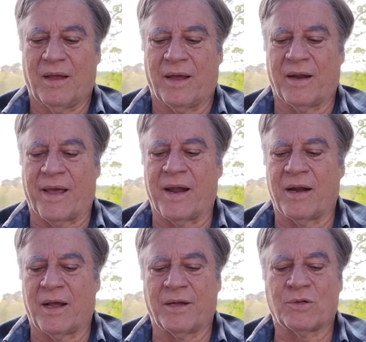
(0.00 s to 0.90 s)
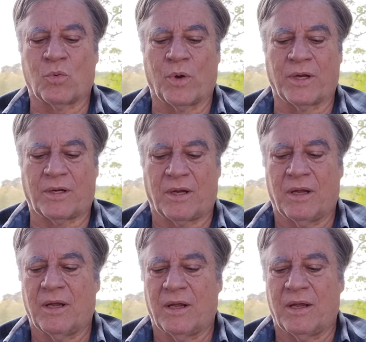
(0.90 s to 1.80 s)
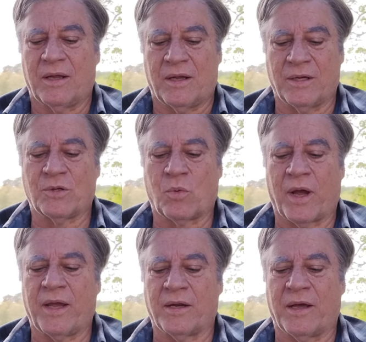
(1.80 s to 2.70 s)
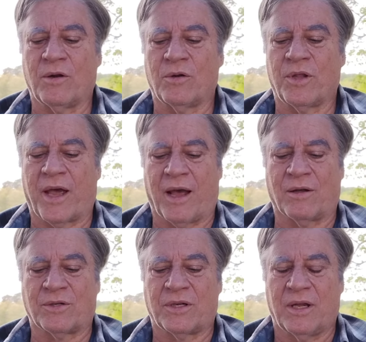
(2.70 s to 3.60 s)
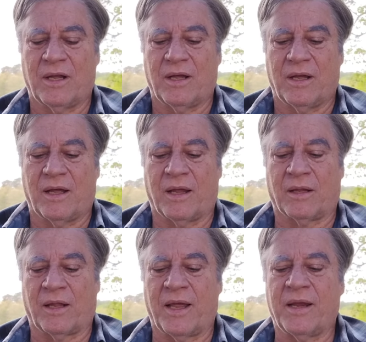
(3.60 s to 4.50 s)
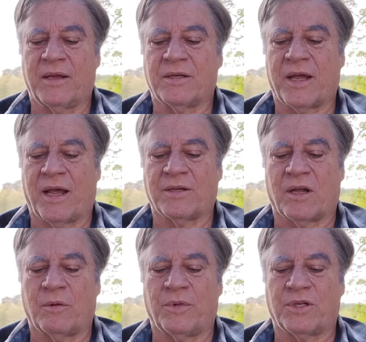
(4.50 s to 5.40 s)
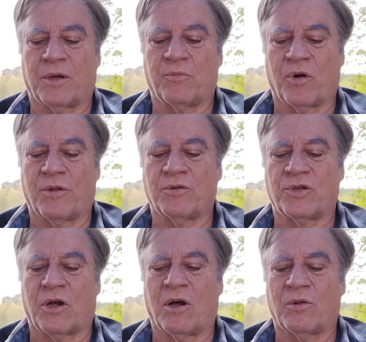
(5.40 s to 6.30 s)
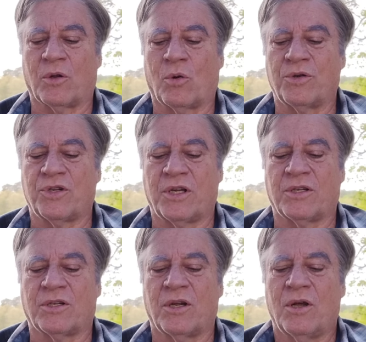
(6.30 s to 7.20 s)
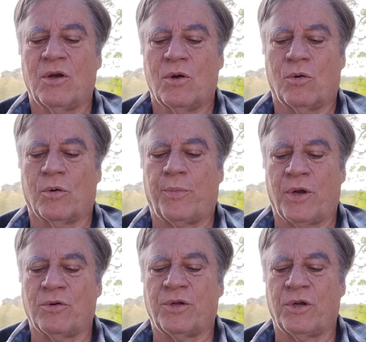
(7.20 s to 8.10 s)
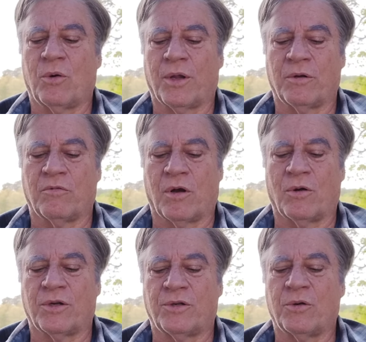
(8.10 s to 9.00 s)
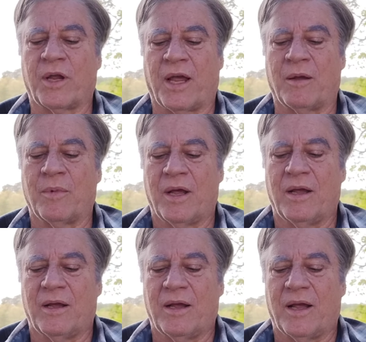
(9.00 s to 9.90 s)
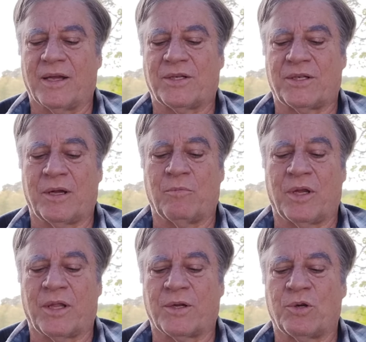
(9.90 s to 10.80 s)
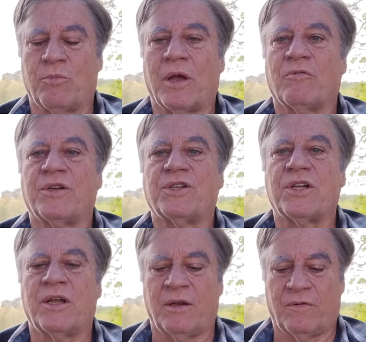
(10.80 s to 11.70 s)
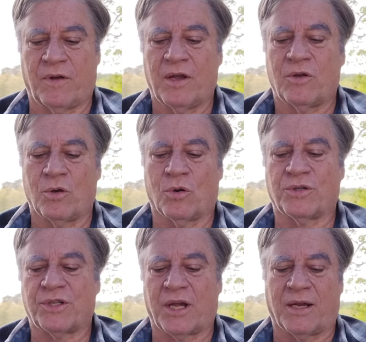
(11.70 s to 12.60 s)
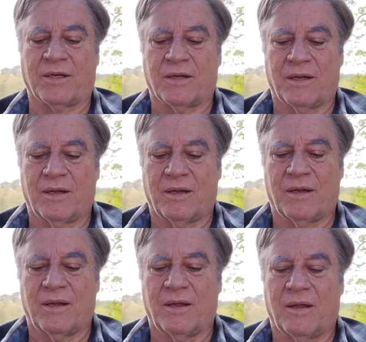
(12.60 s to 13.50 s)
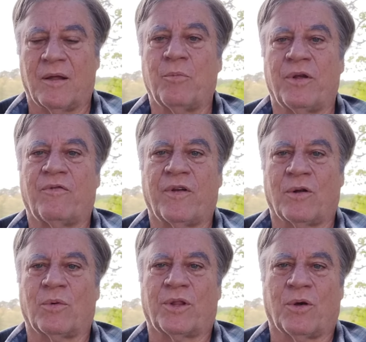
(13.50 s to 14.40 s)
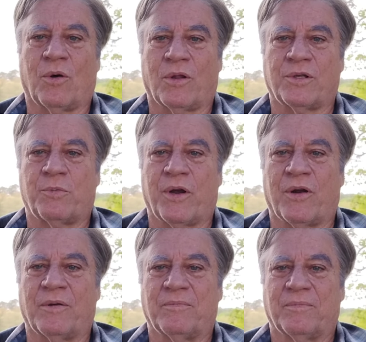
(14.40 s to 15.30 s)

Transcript: And Ananias went his way and entered the house, and laying his hands on him, he said, Brother Saul, the Lord Jesus, who appeared to you on the road as you came, has sent me that you may receive your sight and be filled with the Holy Spirit.